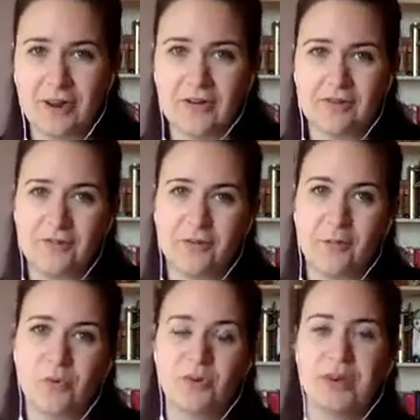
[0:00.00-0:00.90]
areas of your
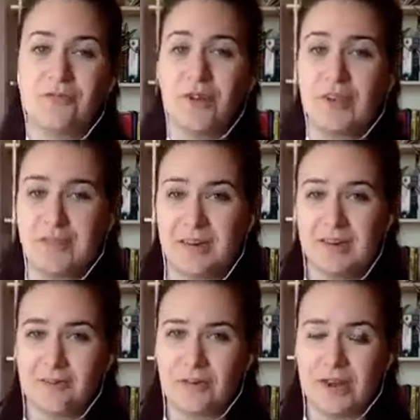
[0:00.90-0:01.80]
body and resting
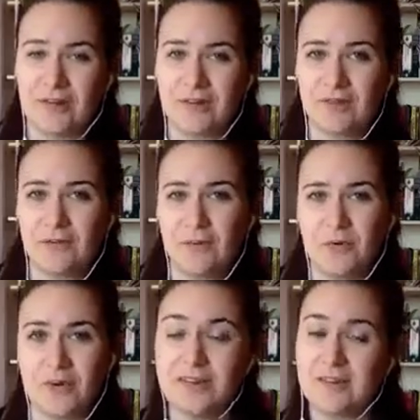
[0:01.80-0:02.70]
different areas of your
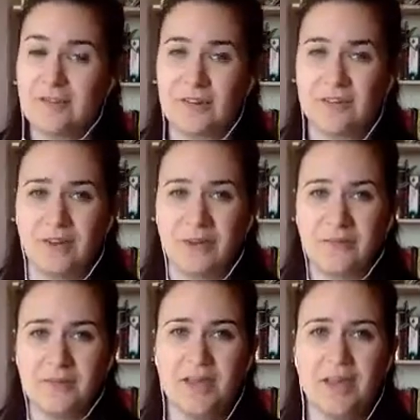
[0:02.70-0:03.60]
body at different times,